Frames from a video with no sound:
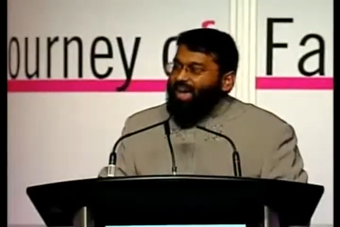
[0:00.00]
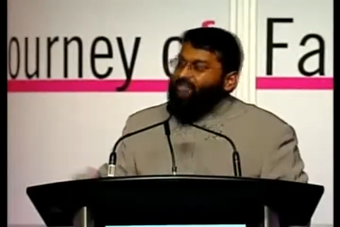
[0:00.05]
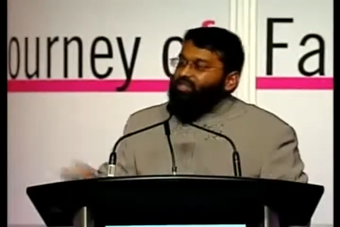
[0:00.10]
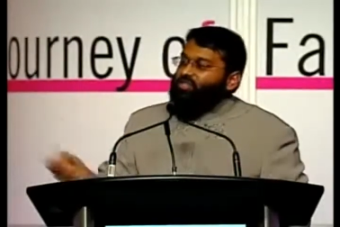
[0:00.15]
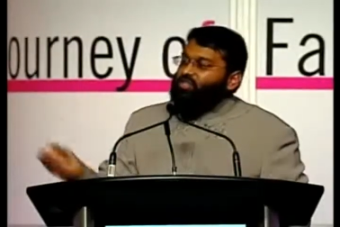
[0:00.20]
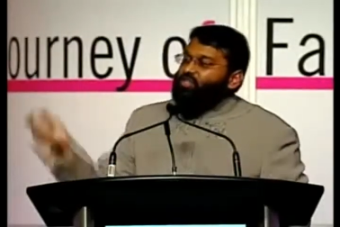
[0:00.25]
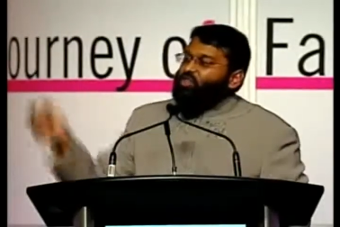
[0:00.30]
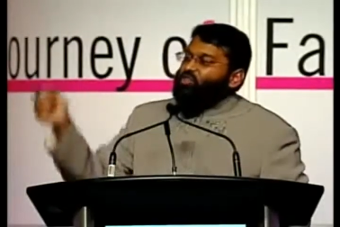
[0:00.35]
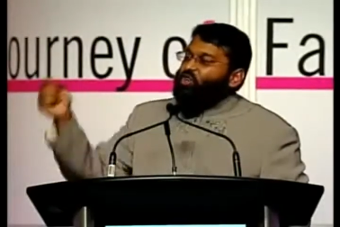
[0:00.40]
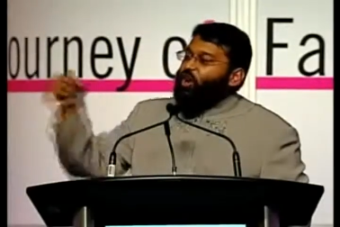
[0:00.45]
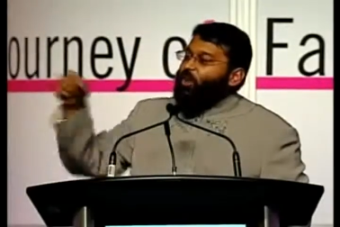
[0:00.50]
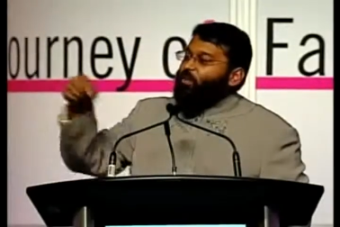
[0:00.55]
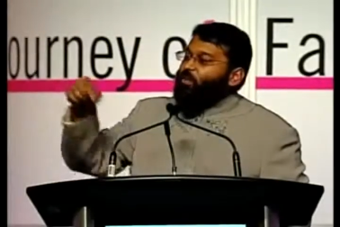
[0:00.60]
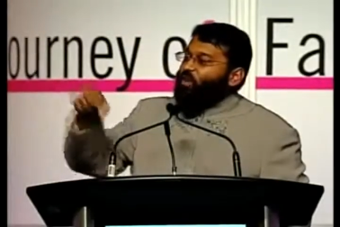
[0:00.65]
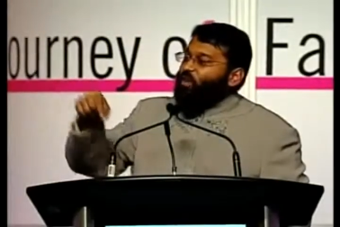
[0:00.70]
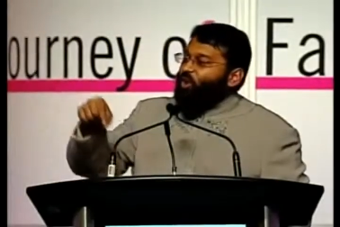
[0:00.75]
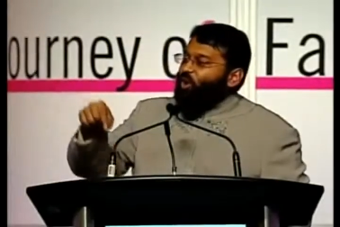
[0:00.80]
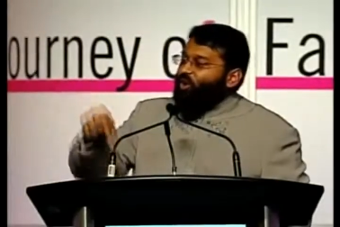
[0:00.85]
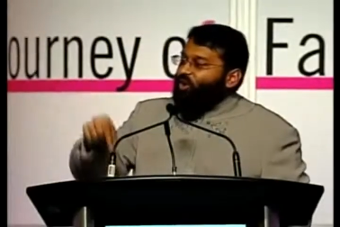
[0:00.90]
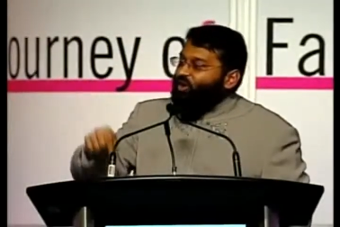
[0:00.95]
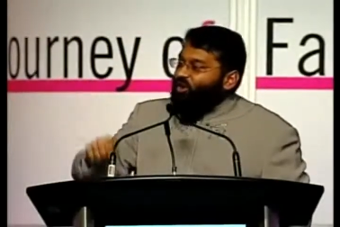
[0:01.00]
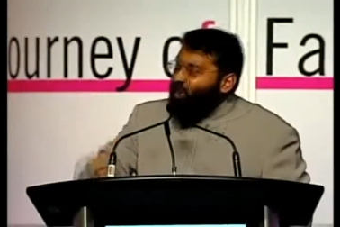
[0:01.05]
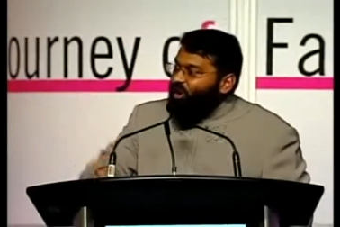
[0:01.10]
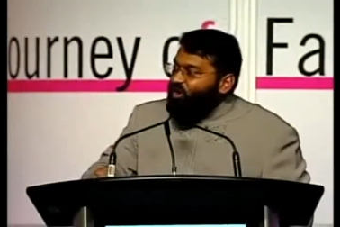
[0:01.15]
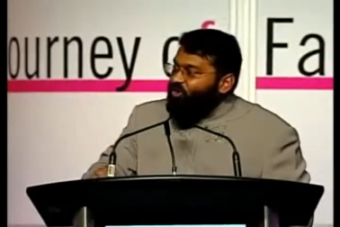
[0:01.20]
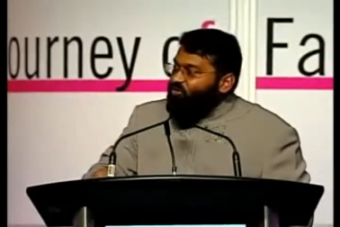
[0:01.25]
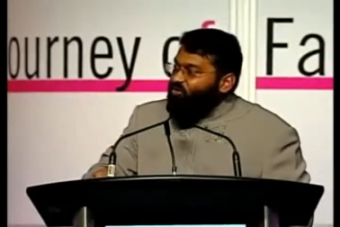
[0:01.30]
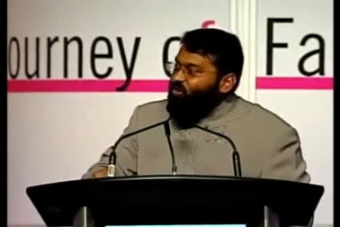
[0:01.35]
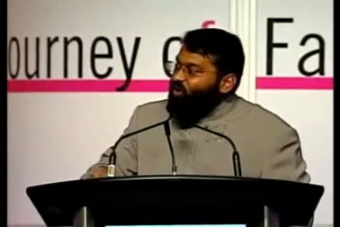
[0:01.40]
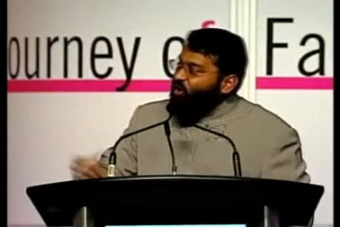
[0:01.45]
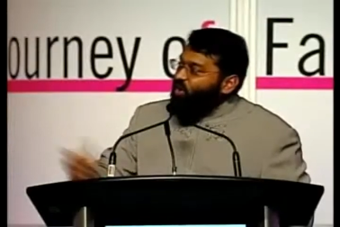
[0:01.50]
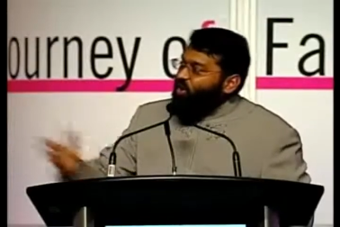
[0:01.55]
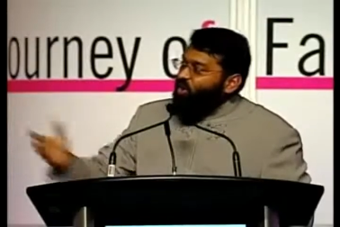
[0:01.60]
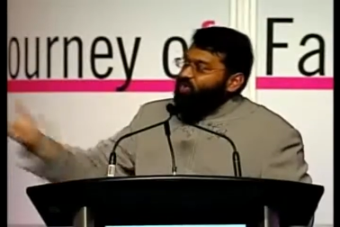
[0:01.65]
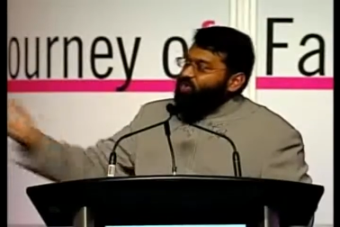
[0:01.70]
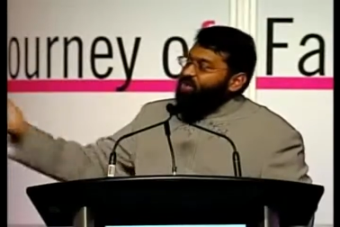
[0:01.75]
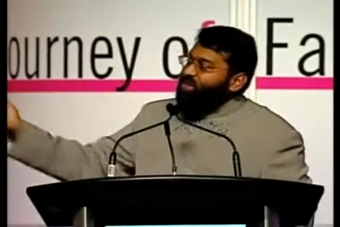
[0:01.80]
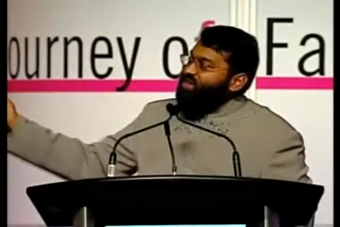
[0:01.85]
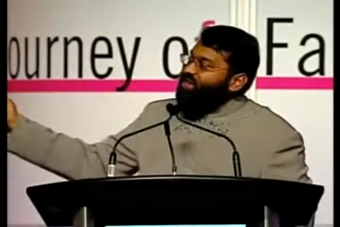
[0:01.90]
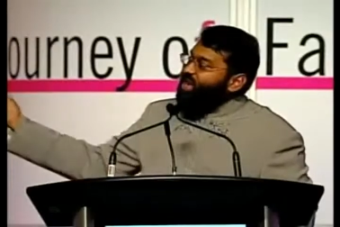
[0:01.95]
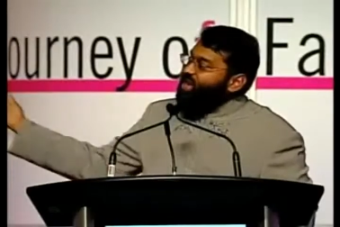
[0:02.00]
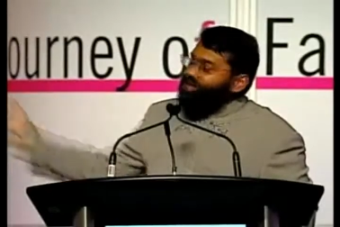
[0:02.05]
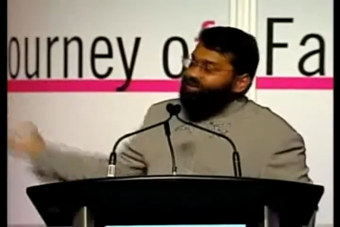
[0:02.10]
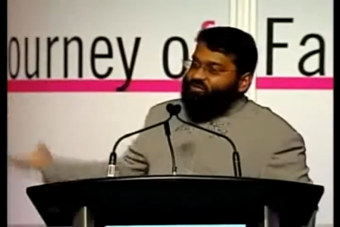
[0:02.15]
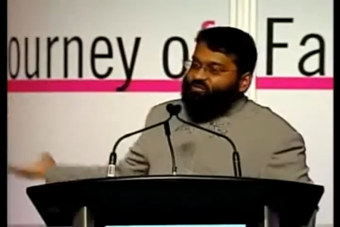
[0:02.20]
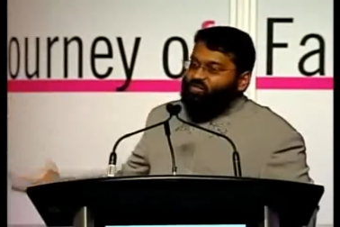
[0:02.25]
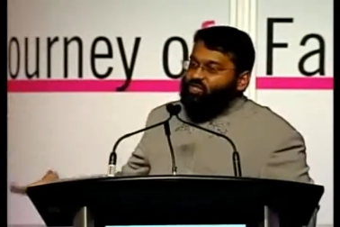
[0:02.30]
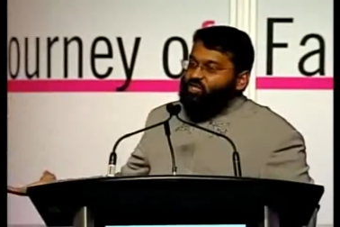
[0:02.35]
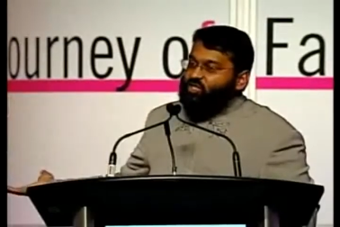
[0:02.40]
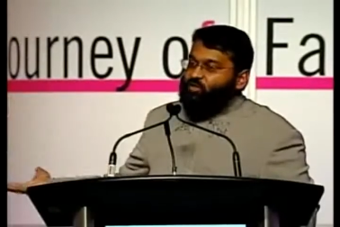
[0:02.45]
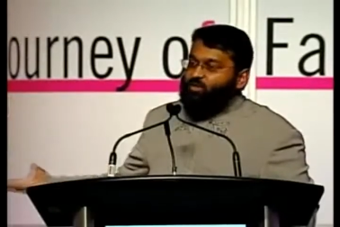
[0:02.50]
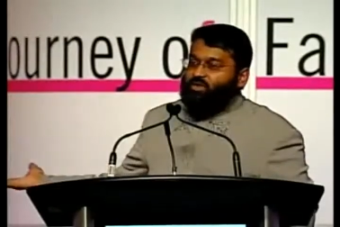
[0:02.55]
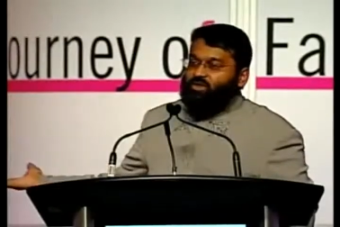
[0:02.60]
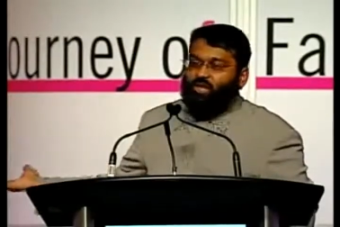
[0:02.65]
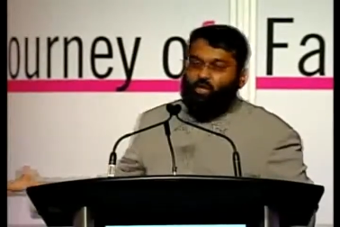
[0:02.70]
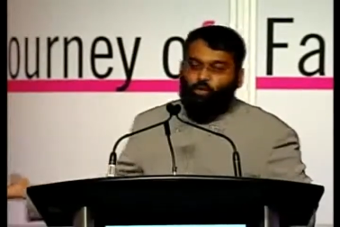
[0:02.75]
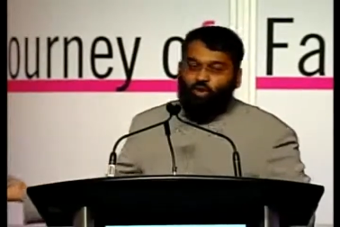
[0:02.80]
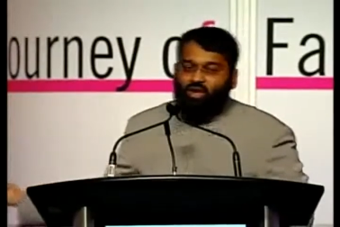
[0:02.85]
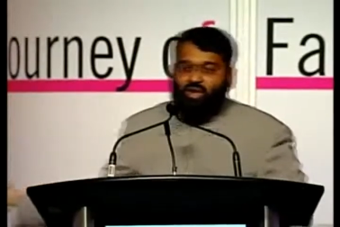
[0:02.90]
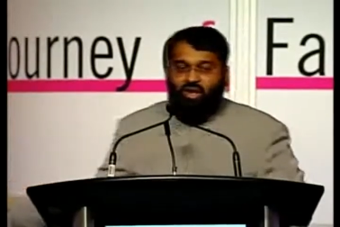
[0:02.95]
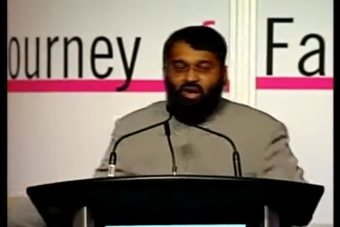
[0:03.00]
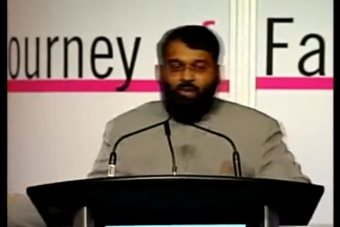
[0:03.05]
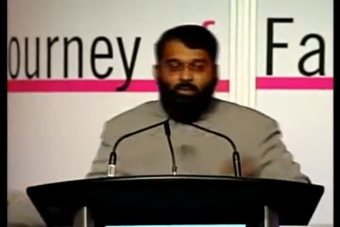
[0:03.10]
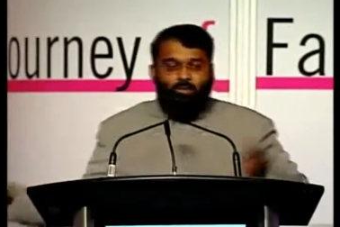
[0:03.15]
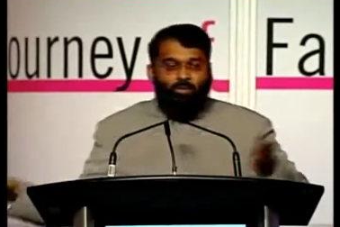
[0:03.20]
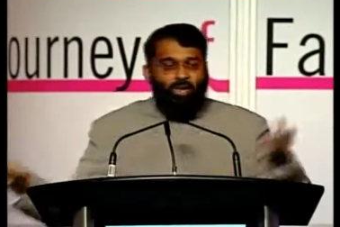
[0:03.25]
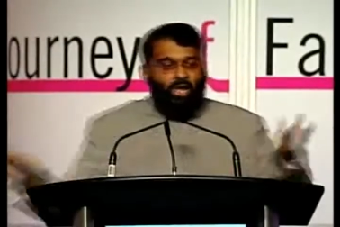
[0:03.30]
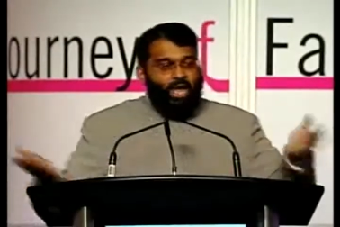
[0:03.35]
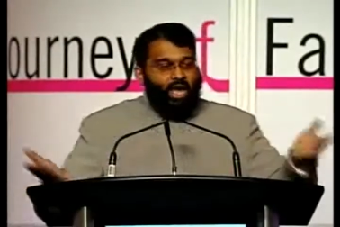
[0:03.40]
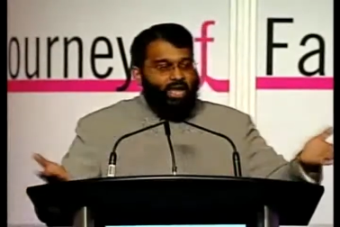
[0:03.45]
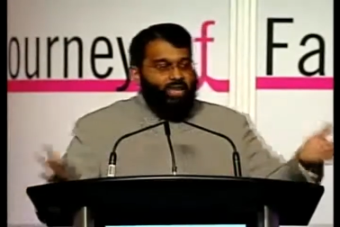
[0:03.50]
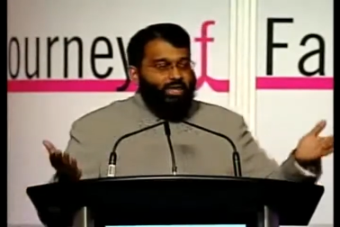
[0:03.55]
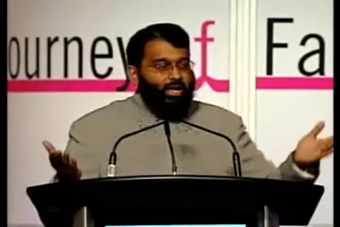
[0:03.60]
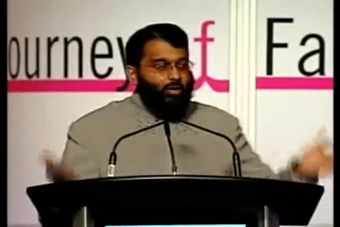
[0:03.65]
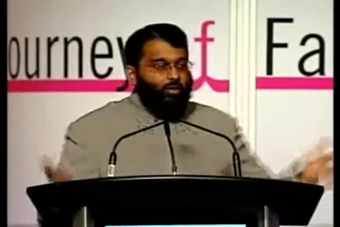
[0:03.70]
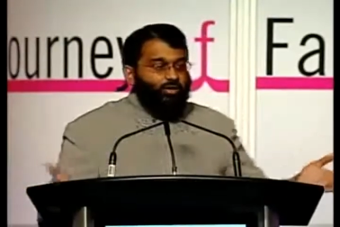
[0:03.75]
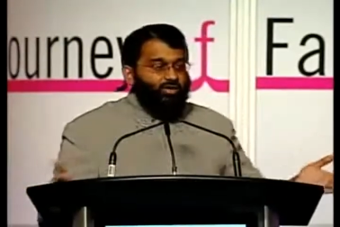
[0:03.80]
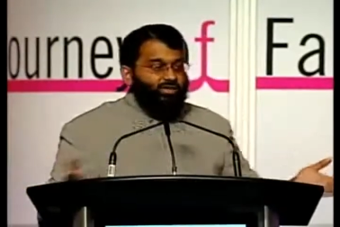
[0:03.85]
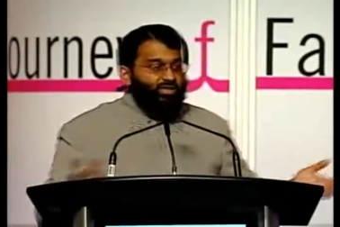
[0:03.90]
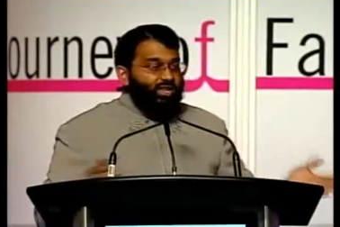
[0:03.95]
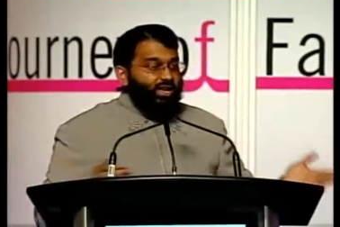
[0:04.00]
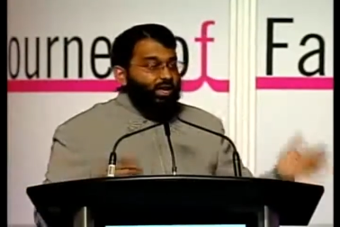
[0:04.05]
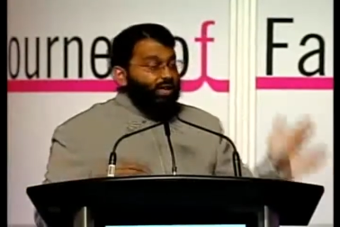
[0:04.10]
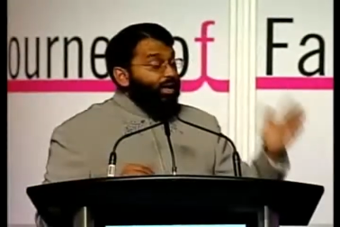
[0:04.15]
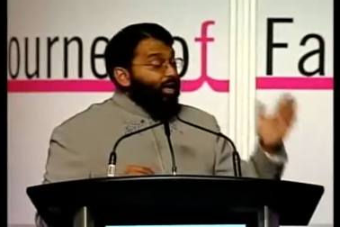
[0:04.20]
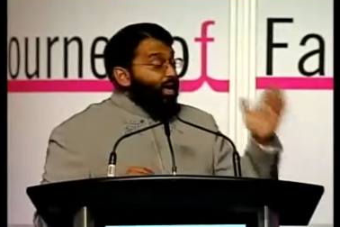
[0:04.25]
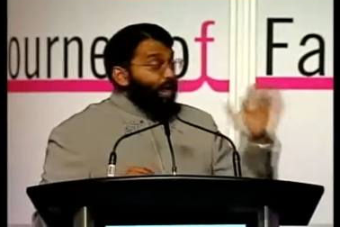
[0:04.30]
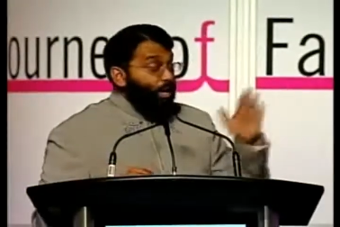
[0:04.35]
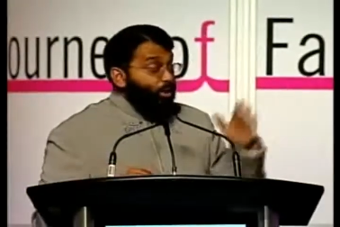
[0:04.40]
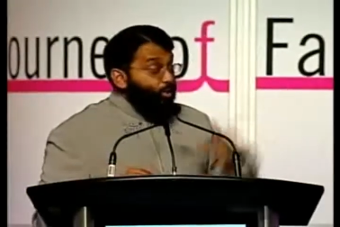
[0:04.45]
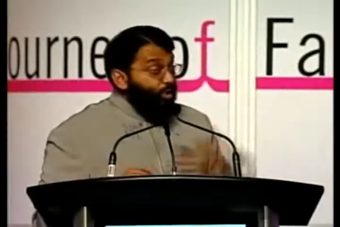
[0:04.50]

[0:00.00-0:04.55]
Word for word: And to top it all off, on the day of judgment they will come and they will say,